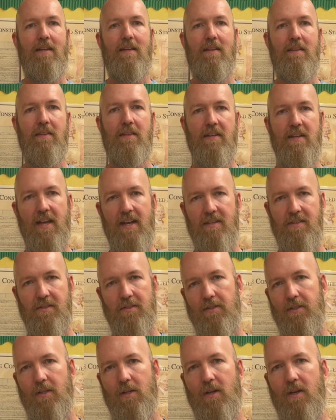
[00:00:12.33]
The next
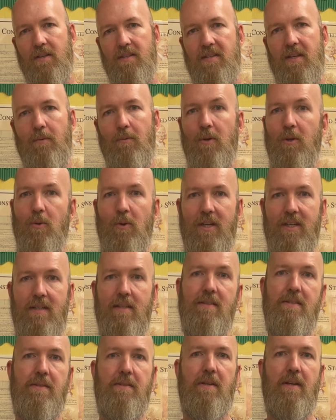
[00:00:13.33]
clause that we're going to
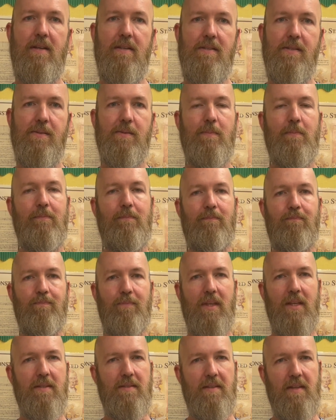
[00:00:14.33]
discuss
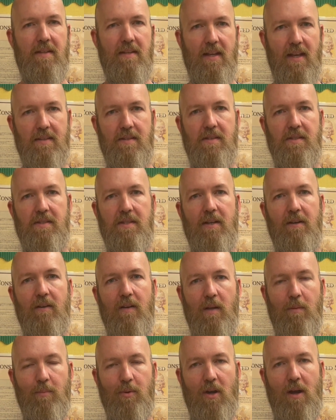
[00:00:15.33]
is the
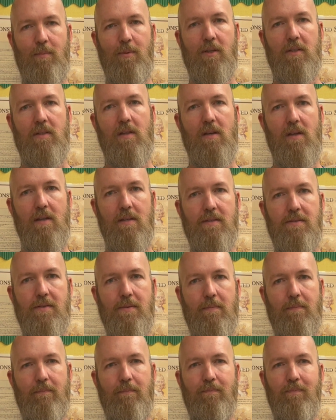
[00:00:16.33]
necessary and proper clause,
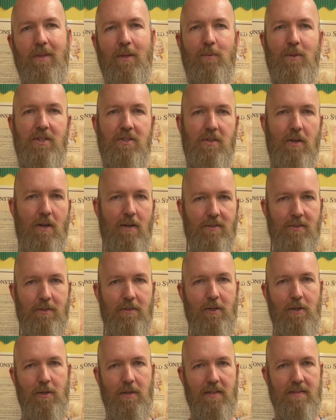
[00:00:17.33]
which is also
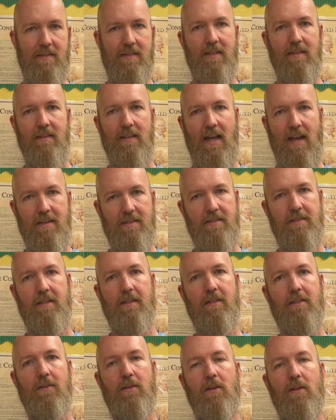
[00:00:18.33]
known as the
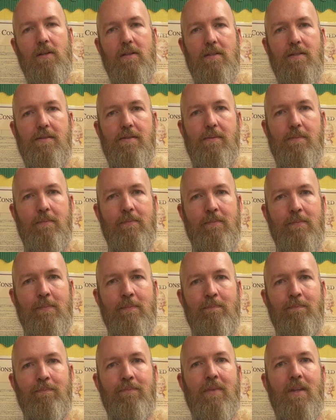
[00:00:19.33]
elastic clause.
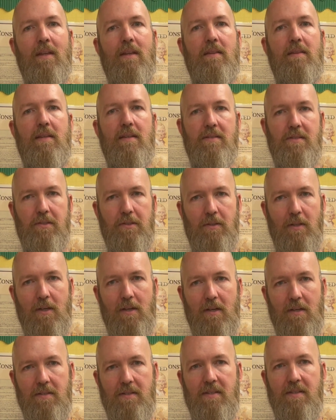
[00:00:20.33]
This
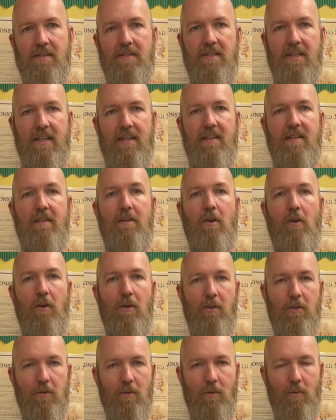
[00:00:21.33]
clause is stated in
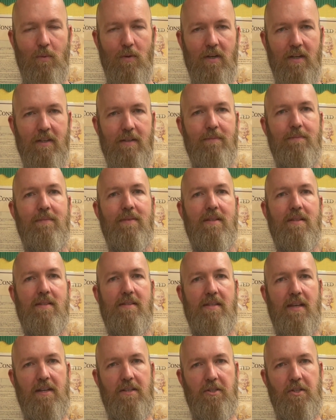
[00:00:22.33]
Article 1,
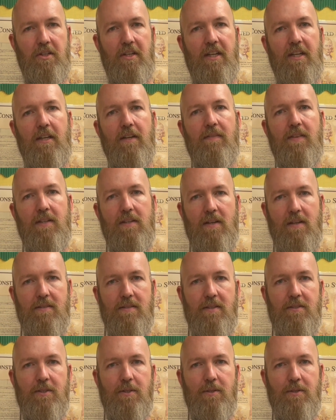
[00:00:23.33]
Section 8 of the
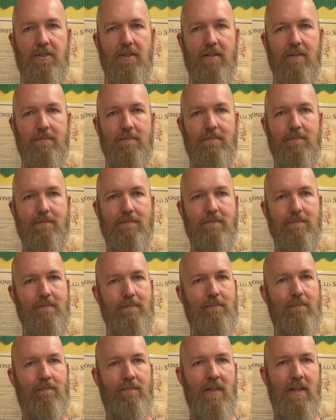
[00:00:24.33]
Constitution,
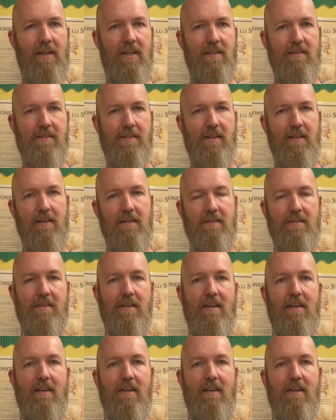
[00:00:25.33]
and it says,